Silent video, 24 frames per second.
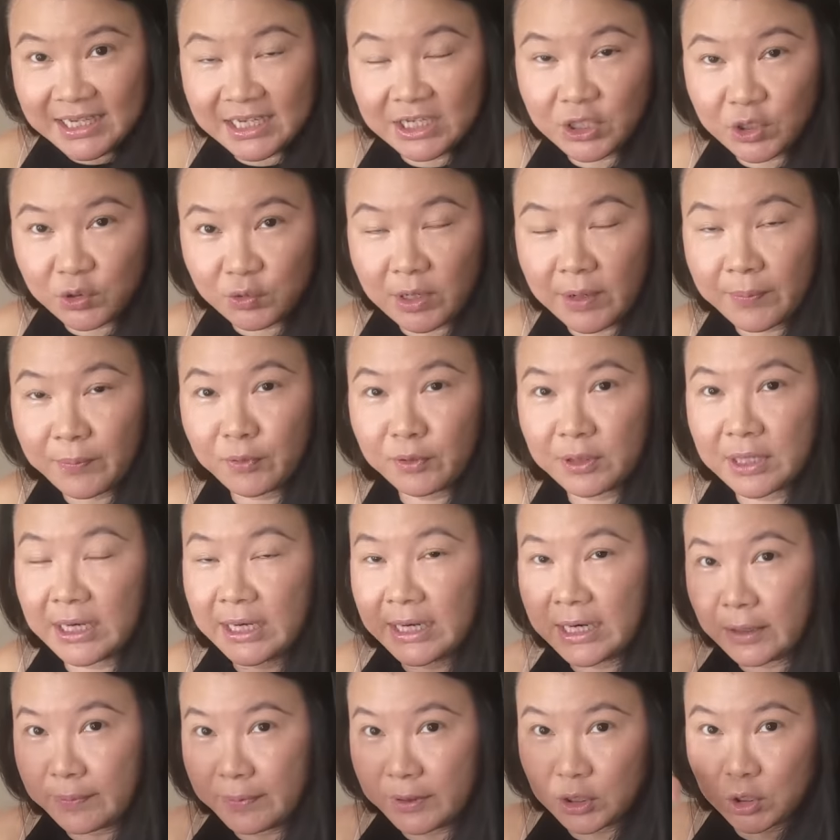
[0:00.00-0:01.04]
it into it, put a
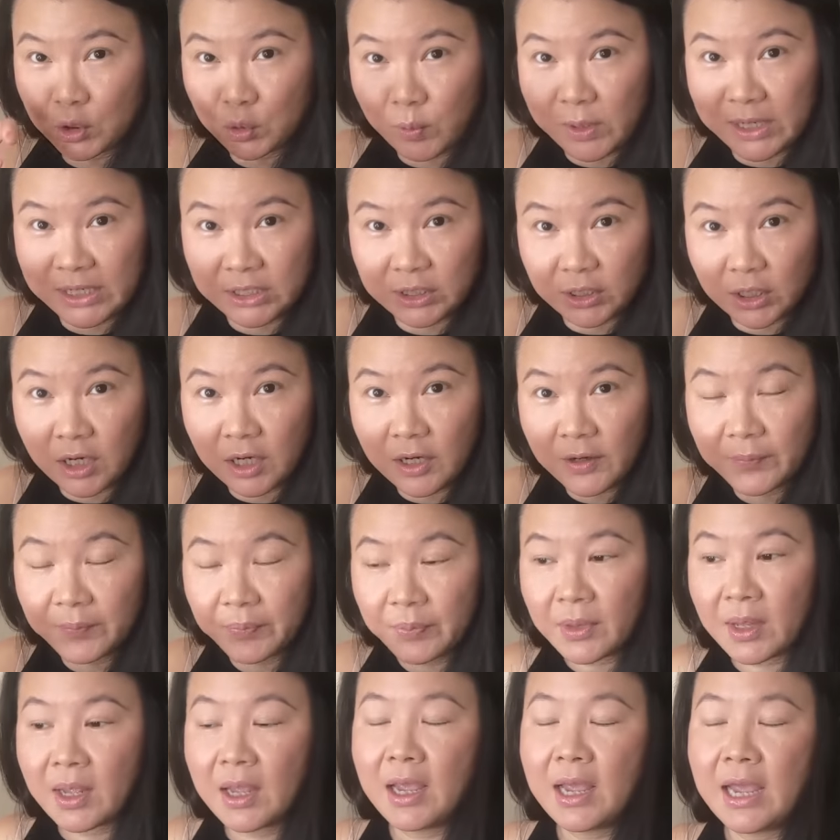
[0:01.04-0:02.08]
little bit of soy sauce,
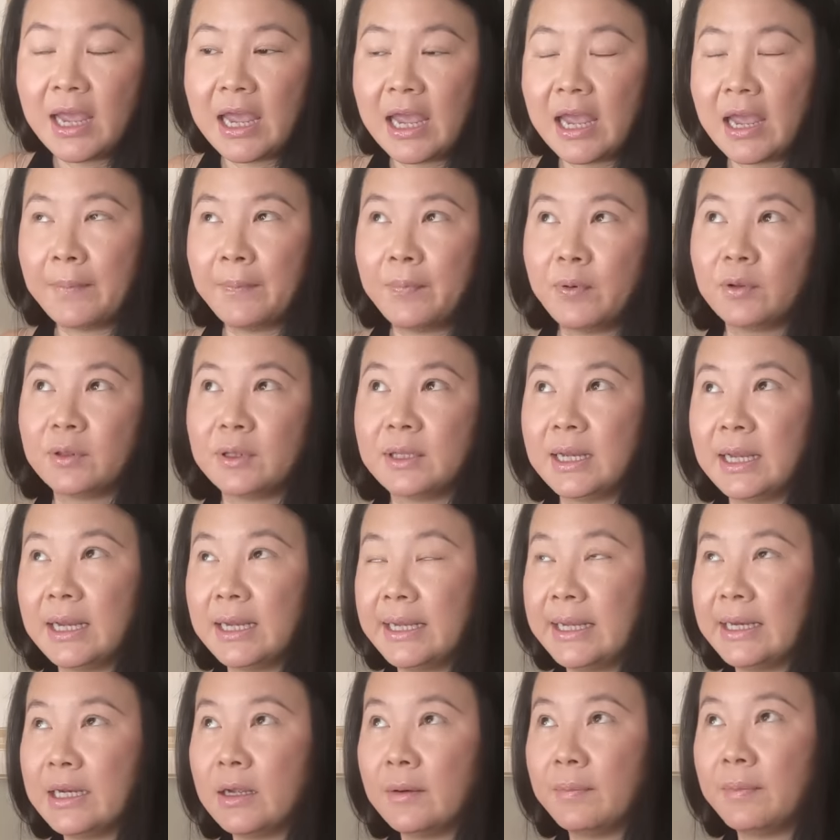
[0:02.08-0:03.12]
and put a
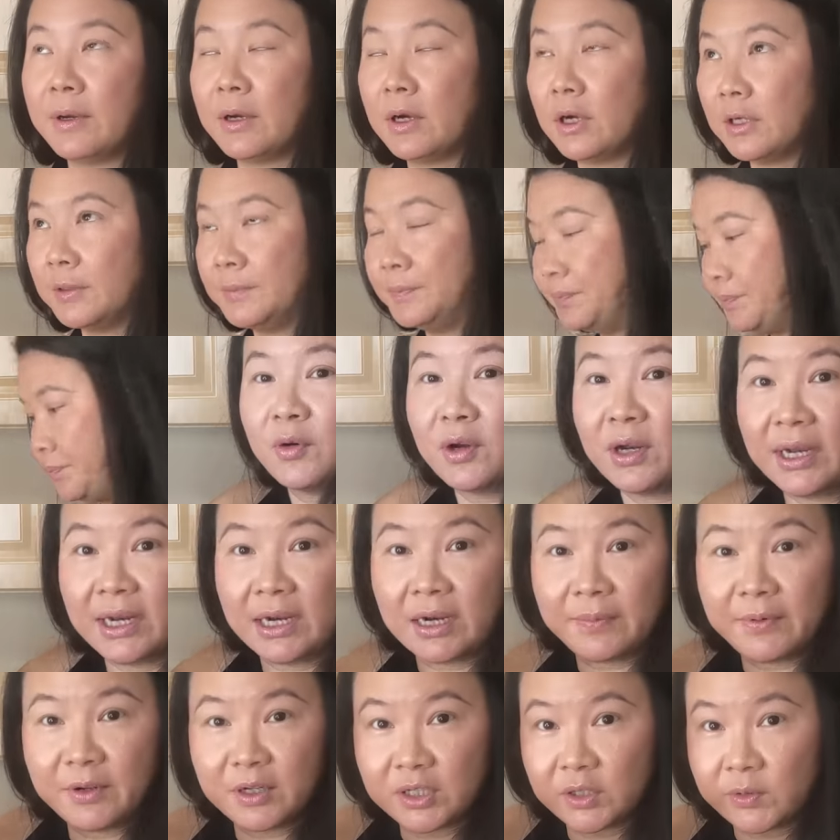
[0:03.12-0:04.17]
little bit of put a little
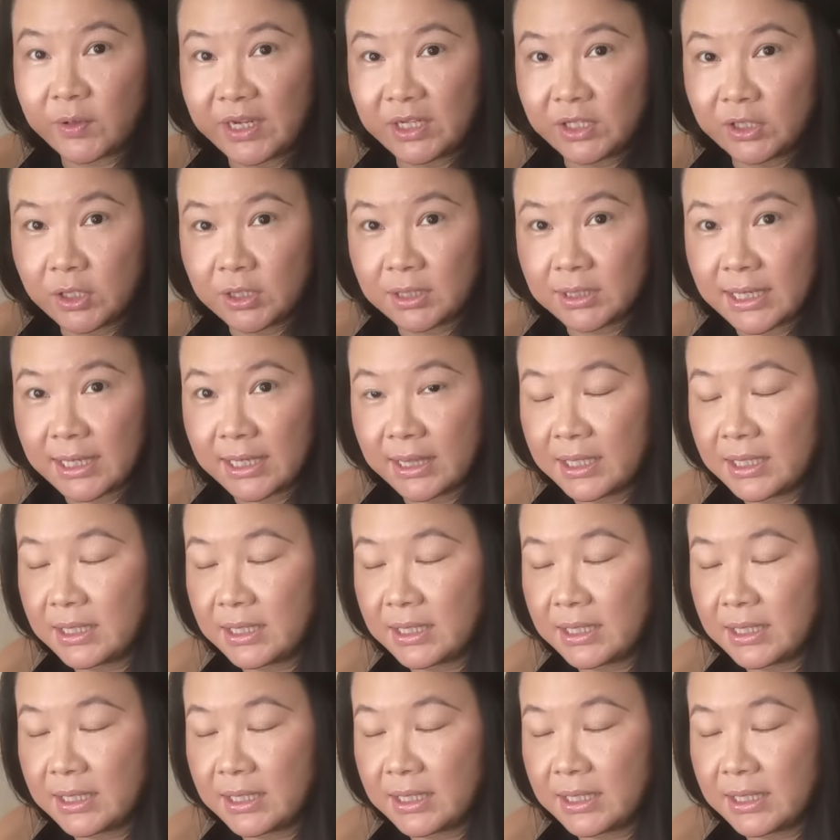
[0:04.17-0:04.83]
bit of soy sauce like